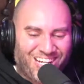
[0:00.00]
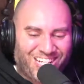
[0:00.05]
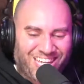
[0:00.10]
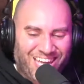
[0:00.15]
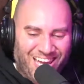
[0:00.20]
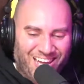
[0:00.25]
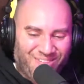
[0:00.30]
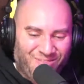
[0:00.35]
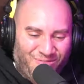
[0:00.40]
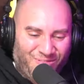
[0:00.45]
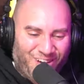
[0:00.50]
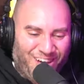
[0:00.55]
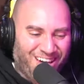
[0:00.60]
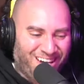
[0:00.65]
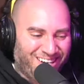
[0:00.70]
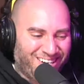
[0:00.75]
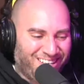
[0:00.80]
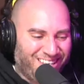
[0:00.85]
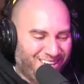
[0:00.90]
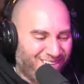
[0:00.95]
can
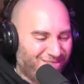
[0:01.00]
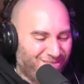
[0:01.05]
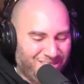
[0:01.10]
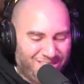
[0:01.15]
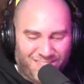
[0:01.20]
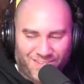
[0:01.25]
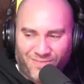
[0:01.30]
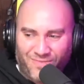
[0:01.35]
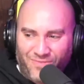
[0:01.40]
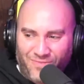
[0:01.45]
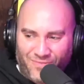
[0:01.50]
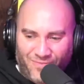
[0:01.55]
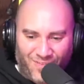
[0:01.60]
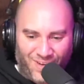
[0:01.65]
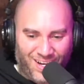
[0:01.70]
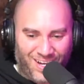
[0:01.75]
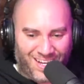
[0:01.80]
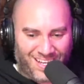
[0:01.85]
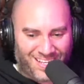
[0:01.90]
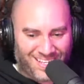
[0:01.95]
fire. Like, what the
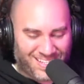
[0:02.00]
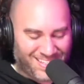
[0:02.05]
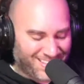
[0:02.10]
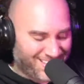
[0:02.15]
fuck?